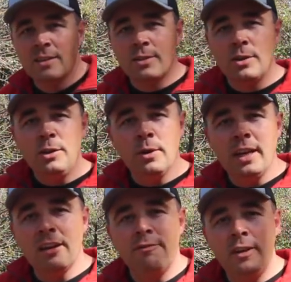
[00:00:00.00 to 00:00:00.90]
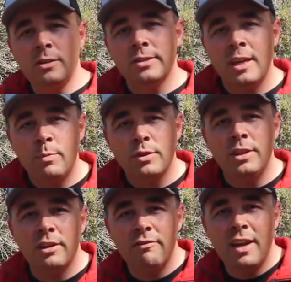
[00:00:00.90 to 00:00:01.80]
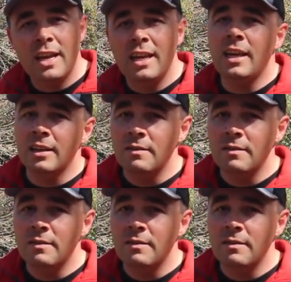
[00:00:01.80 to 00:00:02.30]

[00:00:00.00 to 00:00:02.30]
So you want to get a fecal sample to your vet, and